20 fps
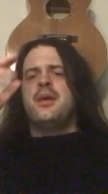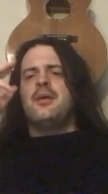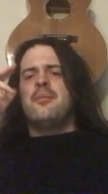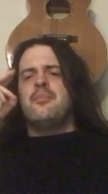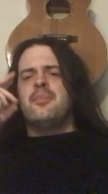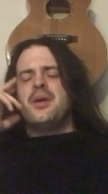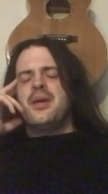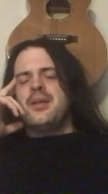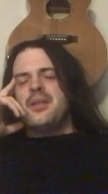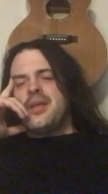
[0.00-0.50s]

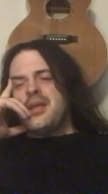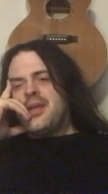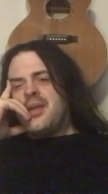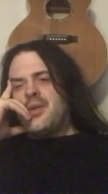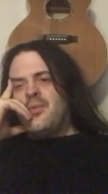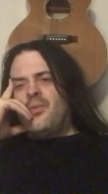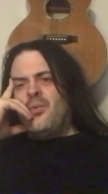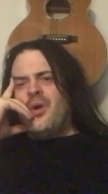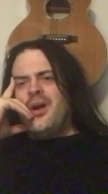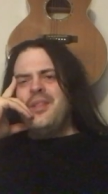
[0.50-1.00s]
But
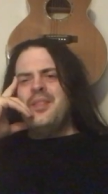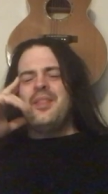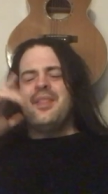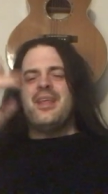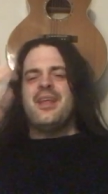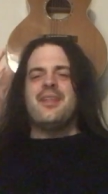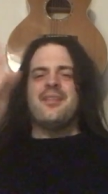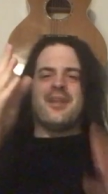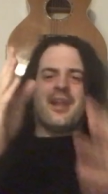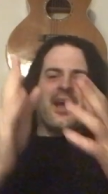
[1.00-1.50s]
one
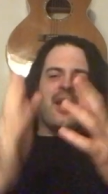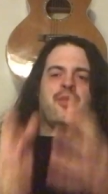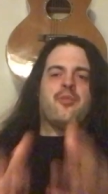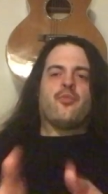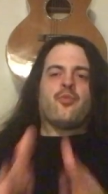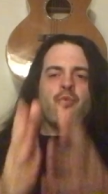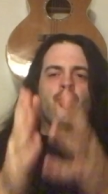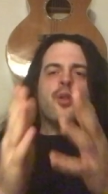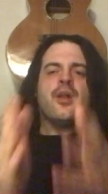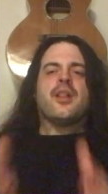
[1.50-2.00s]
thing that I
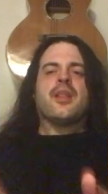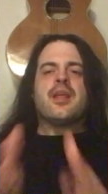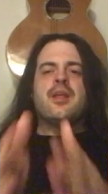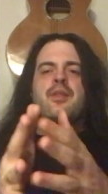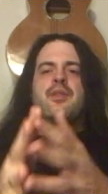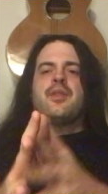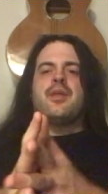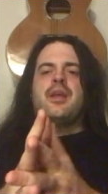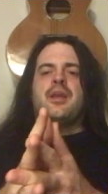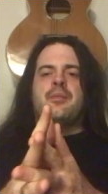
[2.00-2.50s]
really
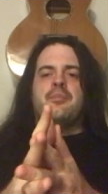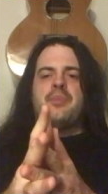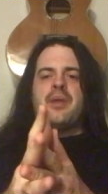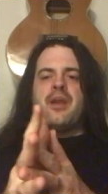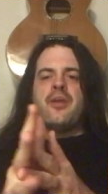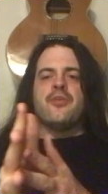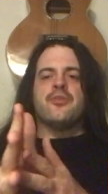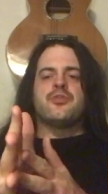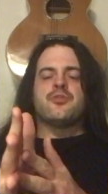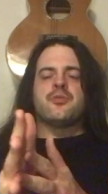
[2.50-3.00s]
think
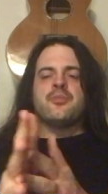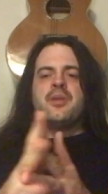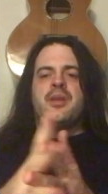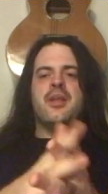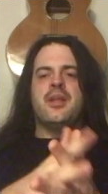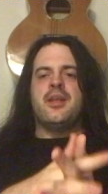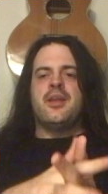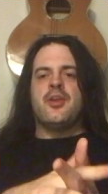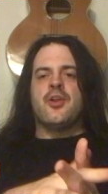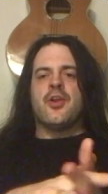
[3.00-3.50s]
bears
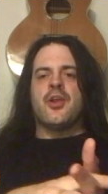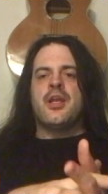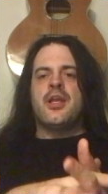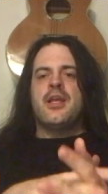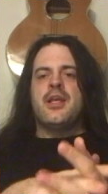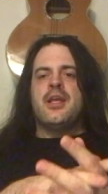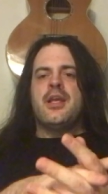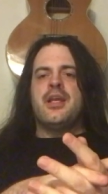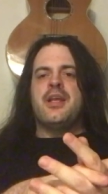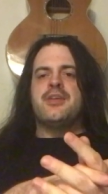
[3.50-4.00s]
repeating here
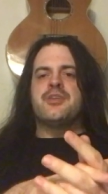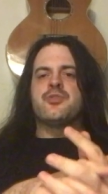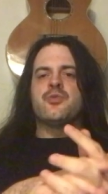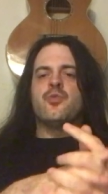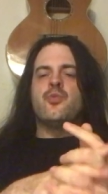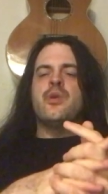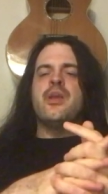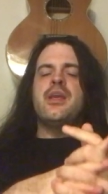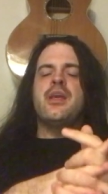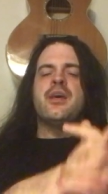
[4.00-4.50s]
is
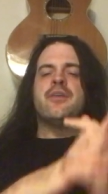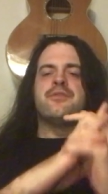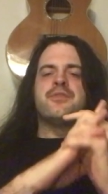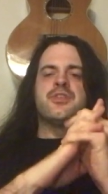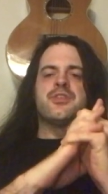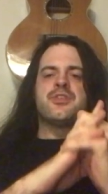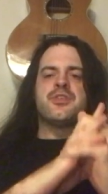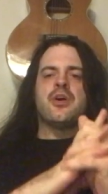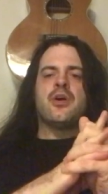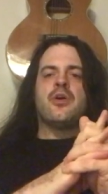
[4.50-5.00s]
we have
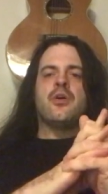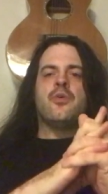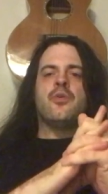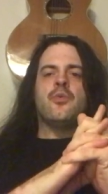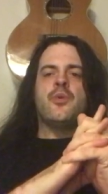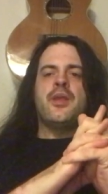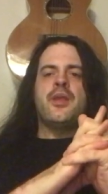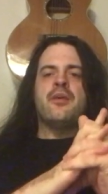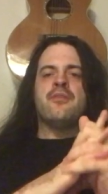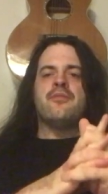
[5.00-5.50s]
so,
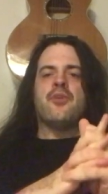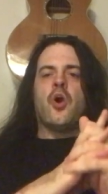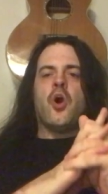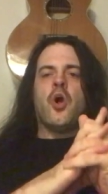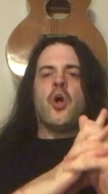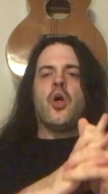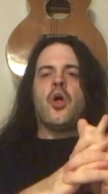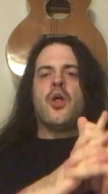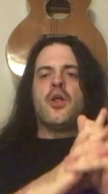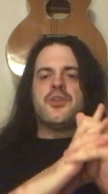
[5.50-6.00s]
we have
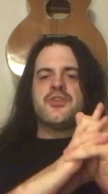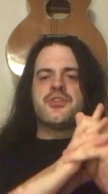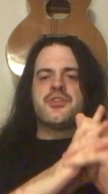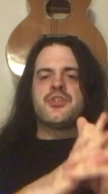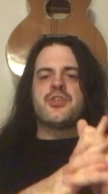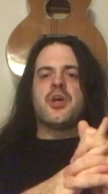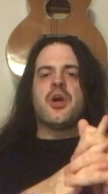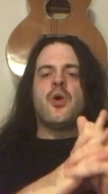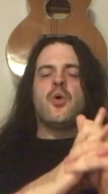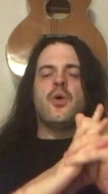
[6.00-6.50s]
all
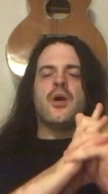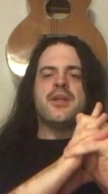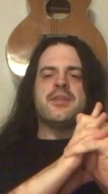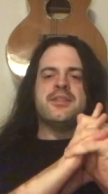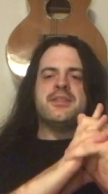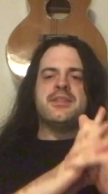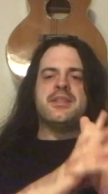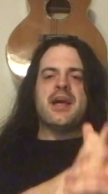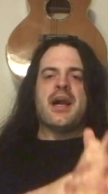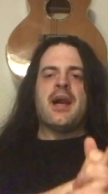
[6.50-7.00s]
so
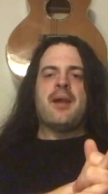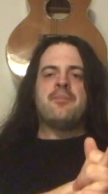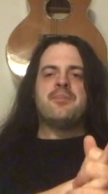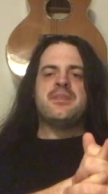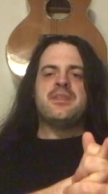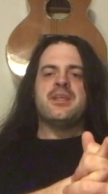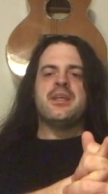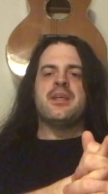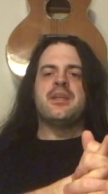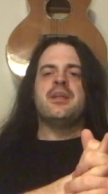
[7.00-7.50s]

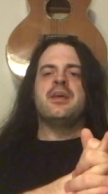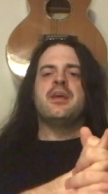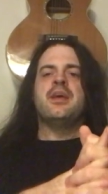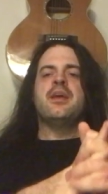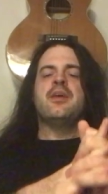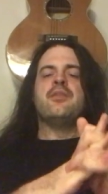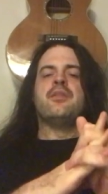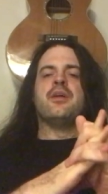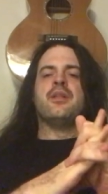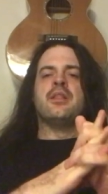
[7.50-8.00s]
adopted
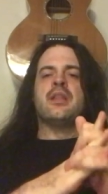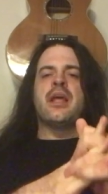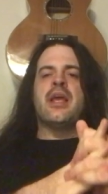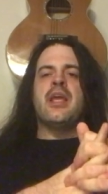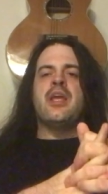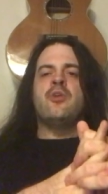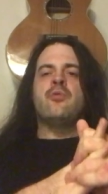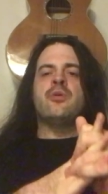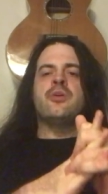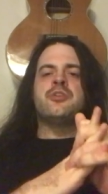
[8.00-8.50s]
the
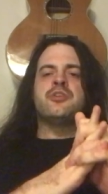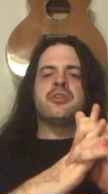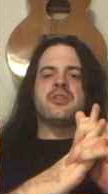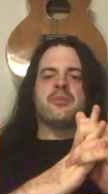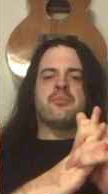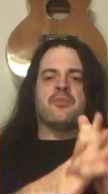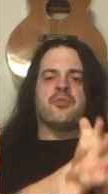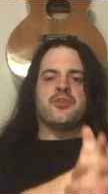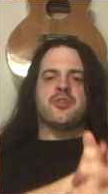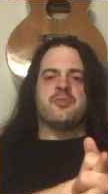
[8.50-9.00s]
language and the
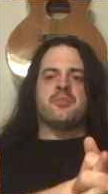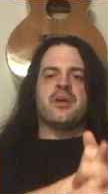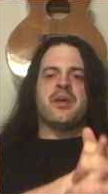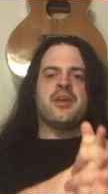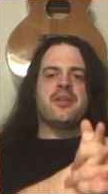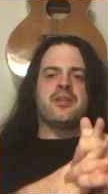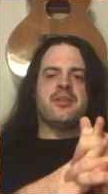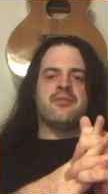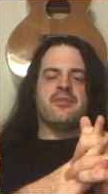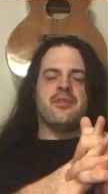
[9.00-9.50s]

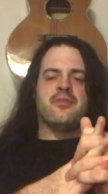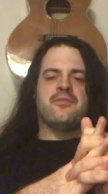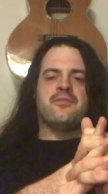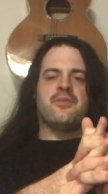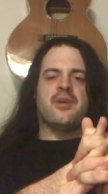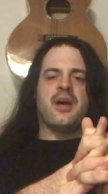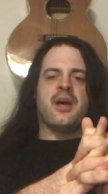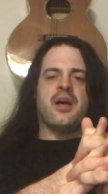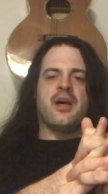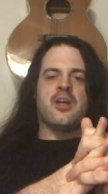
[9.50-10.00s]
perspective of
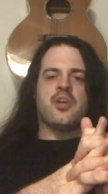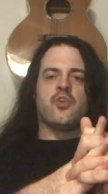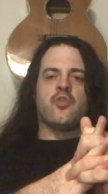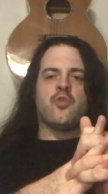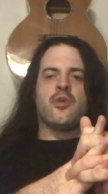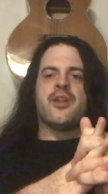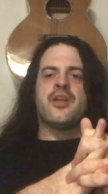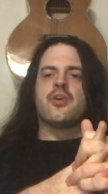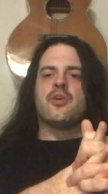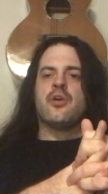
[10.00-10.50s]
uh,
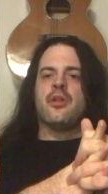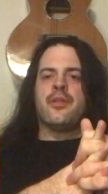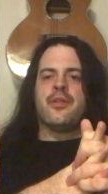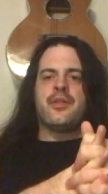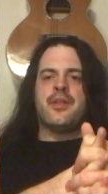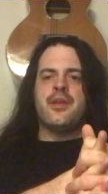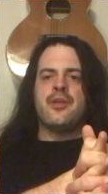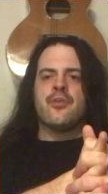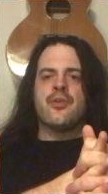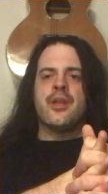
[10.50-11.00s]
critical
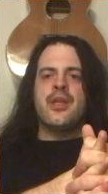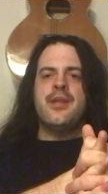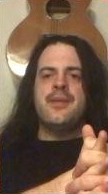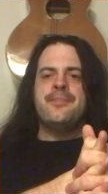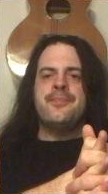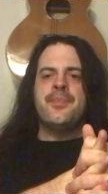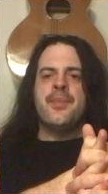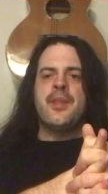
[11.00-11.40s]
theory